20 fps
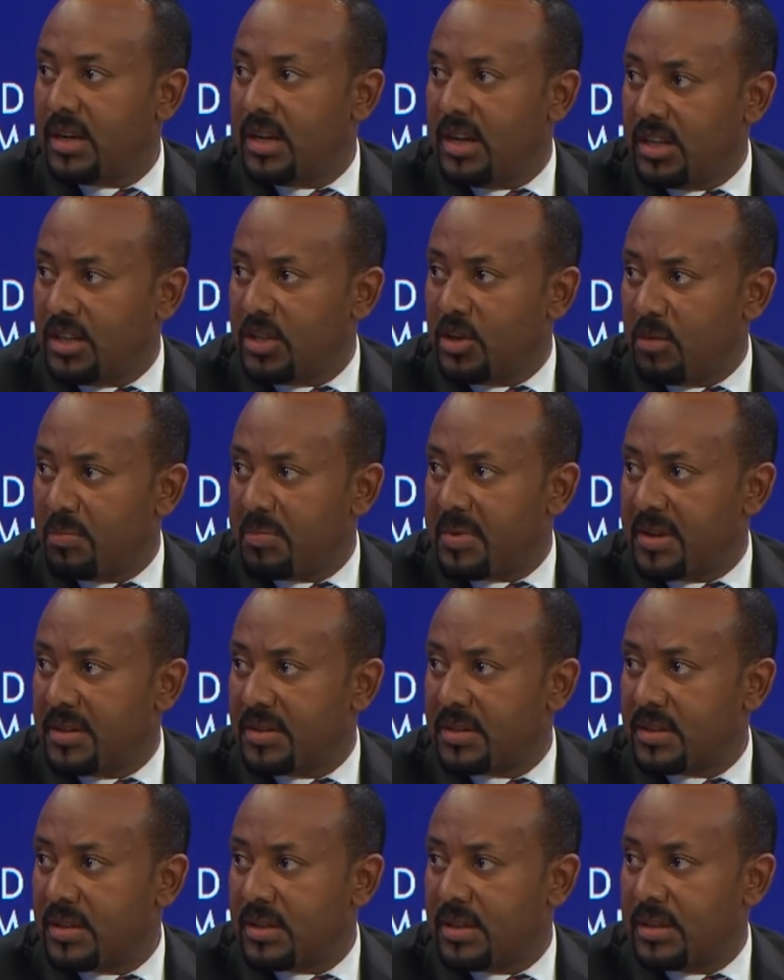
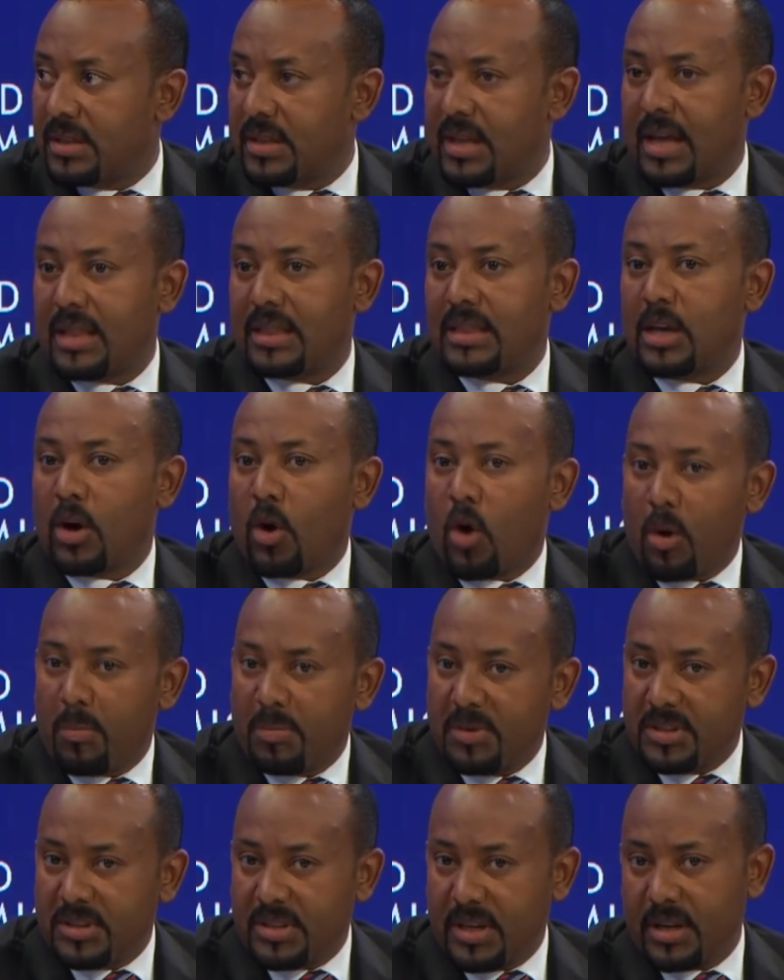Ethiopians, that the
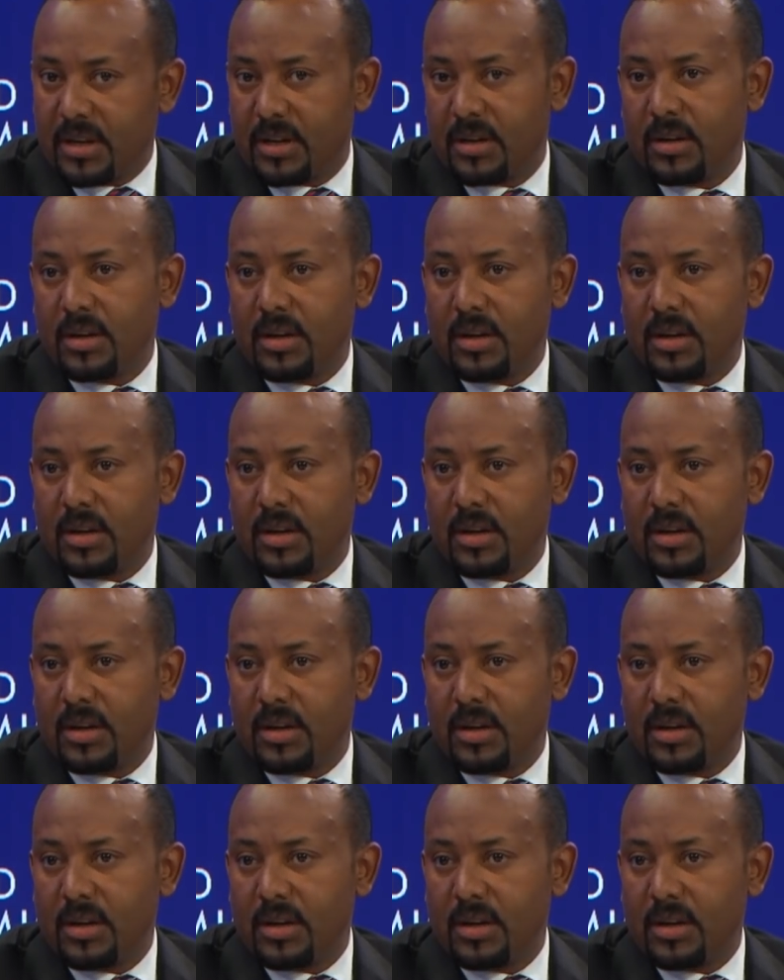hope is there,